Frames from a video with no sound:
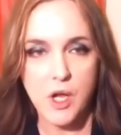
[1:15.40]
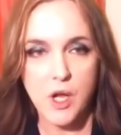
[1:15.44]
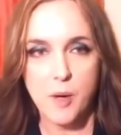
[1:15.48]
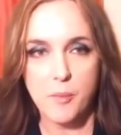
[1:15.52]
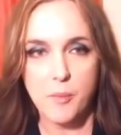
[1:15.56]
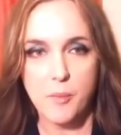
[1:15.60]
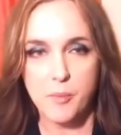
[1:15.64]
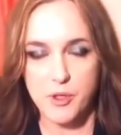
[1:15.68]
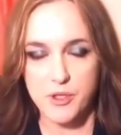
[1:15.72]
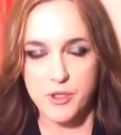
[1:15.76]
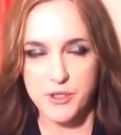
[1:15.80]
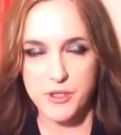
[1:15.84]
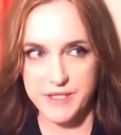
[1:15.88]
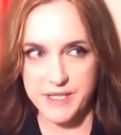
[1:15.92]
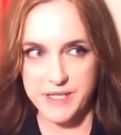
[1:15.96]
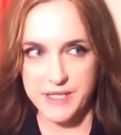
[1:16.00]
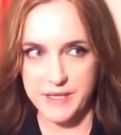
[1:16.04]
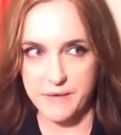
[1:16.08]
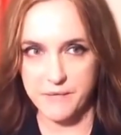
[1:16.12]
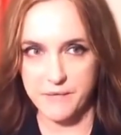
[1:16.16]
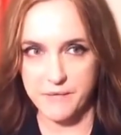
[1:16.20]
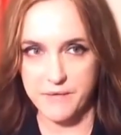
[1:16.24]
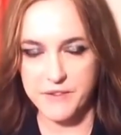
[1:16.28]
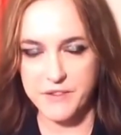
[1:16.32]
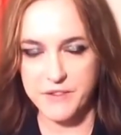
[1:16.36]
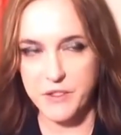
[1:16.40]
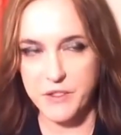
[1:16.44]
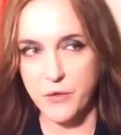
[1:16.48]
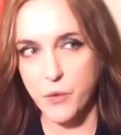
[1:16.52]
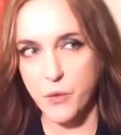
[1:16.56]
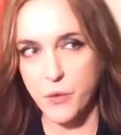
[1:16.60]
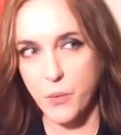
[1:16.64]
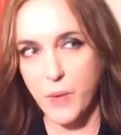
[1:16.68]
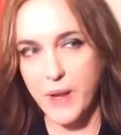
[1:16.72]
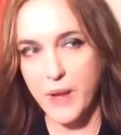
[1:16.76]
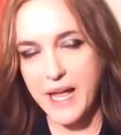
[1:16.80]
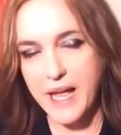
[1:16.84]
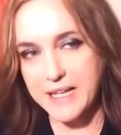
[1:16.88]
perceive. And so the
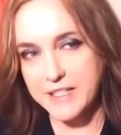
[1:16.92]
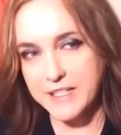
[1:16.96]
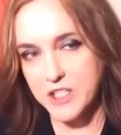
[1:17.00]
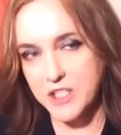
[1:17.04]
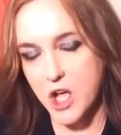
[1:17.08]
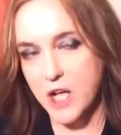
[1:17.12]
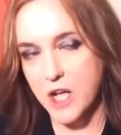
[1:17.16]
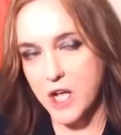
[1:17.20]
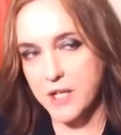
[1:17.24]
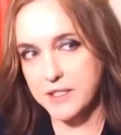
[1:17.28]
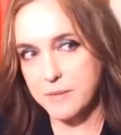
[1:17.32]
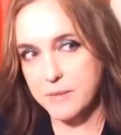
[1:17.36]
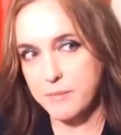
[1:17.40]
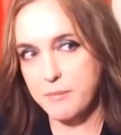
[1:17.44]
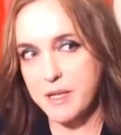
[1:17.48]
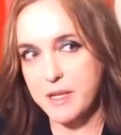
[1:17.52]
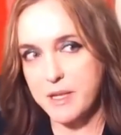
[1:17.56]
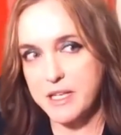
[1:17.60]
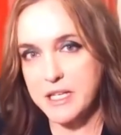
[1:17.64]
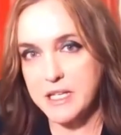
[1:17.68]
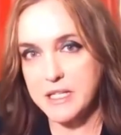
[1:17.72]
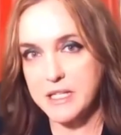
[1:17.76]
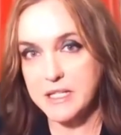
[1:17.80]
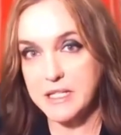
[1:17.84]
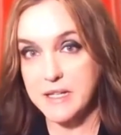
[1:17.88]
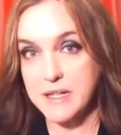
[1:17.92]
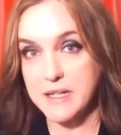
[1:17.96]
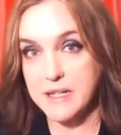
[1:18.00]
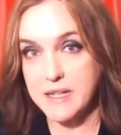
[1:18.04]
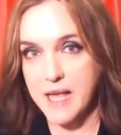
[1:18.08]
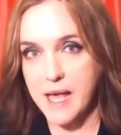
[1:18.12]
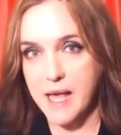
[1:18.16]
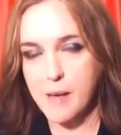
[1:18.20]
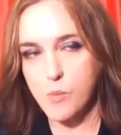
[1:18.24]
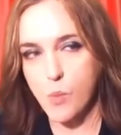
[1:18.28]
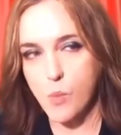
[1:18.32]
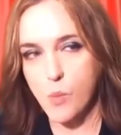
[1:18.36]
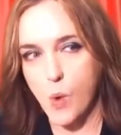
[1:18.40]
way I taught Dominion to
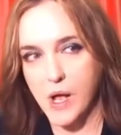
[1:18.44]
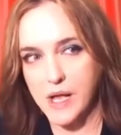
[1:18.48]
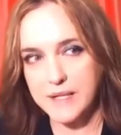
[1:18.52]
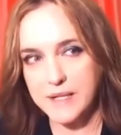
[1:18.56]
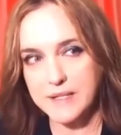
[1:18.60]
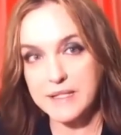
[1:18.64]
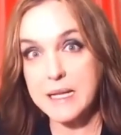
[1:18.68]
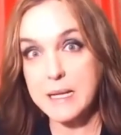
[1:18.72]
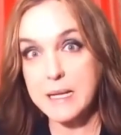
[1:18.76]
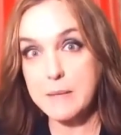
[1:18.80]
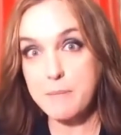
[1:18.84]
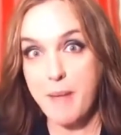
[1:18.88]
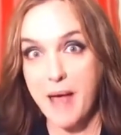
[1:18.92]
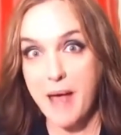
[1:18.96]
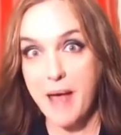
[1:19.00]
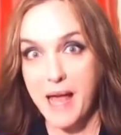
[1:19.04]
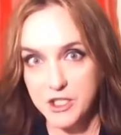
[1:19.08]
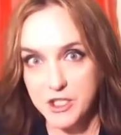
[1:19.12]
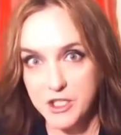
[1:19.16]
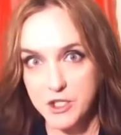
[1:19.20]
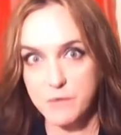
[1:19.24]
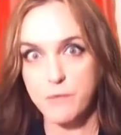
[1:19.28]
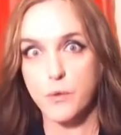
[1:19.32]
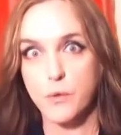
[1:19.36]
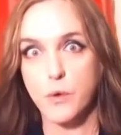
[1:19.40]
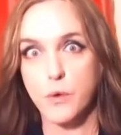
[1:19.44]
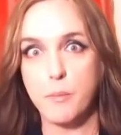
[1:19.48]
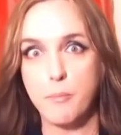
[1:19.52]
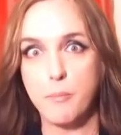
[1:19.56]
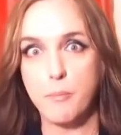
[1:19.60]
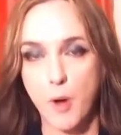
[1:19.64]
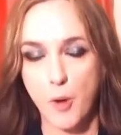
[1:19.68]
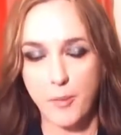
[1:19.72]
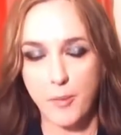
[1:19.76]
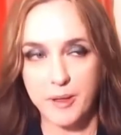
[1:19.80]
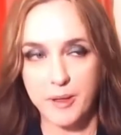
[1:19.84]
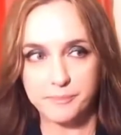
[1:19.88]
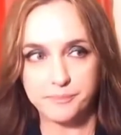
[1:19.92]
them was, imagine for a
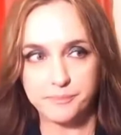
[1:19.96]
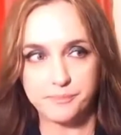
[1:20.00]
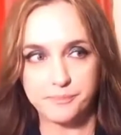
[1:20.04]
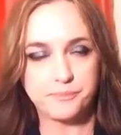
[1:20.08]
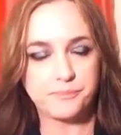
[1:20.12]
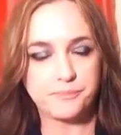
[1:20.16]
moment,